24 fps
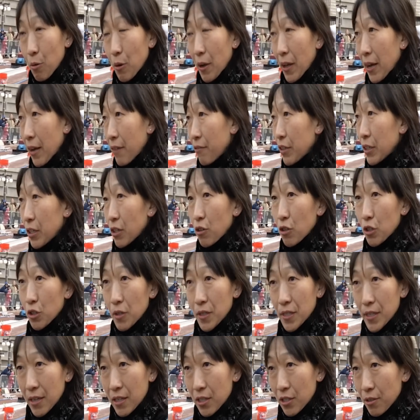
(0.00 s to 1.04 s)
we have
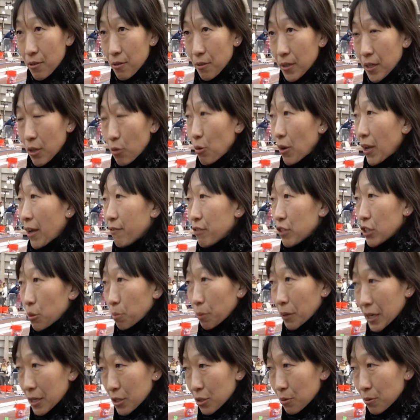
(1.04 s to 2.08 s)
inertial sensor on it, we have
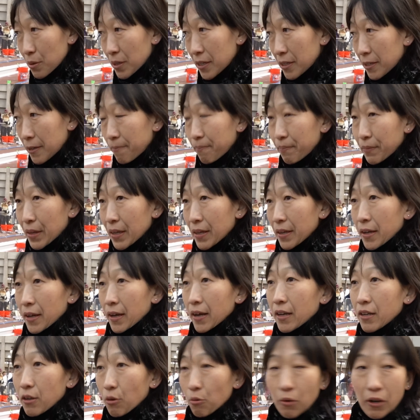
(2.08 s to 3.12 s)
GPS on it,
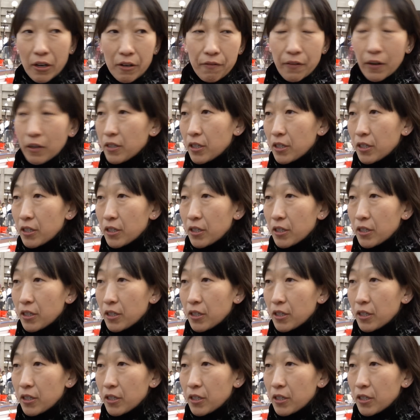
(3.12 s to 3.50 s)
and one of our